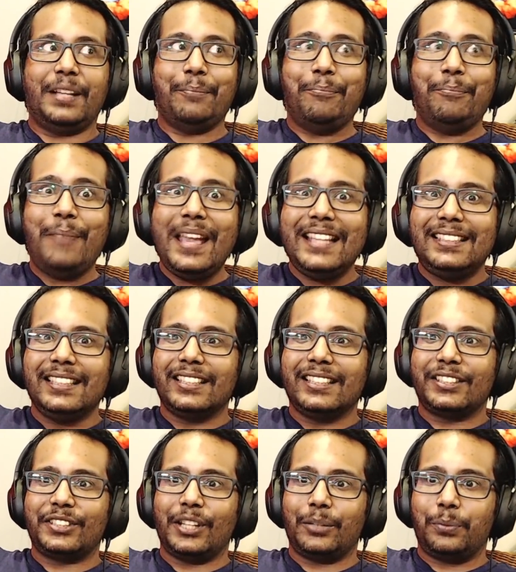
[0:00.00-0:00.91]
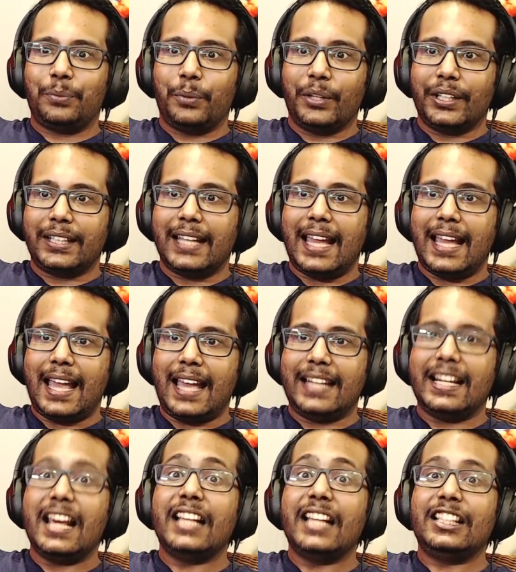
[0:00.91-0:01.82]
amazing stunt work
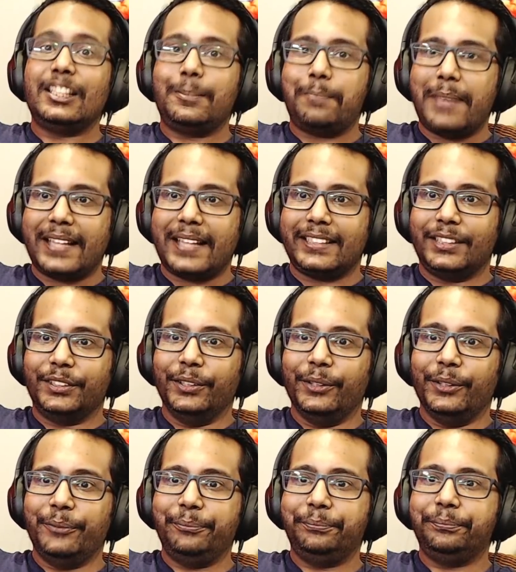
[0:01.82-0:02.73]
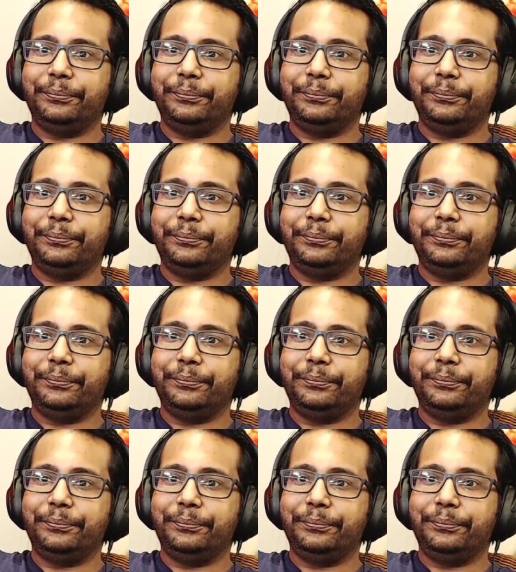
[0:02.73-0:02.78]
and spectacle.